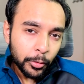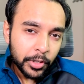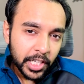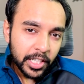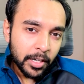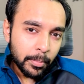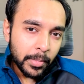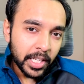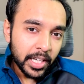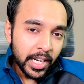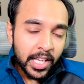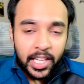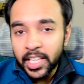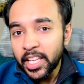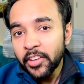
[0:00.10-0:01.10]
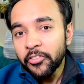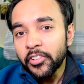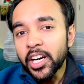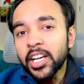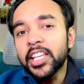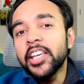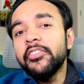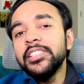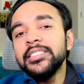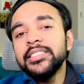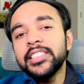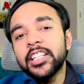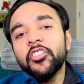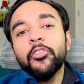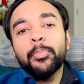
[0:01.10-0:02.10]
determine if a given
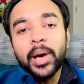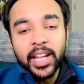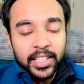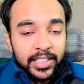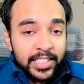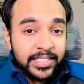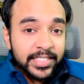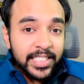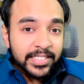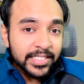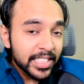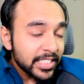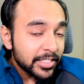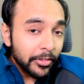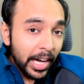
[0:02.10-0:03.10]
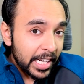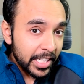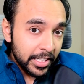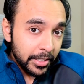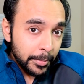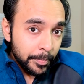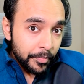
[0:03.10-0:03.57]
set of parentheses is valid.